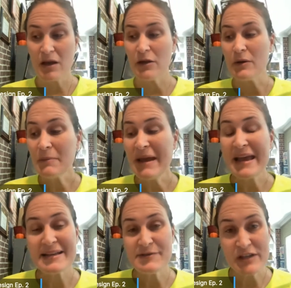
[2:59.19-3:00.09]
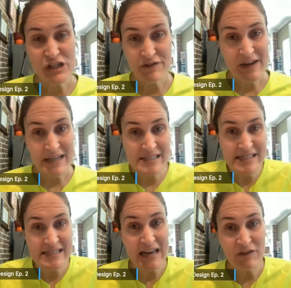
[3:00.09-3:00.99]
You can make SVG files
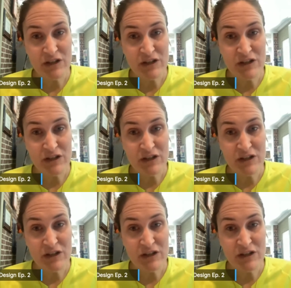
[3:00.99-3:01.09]
inside of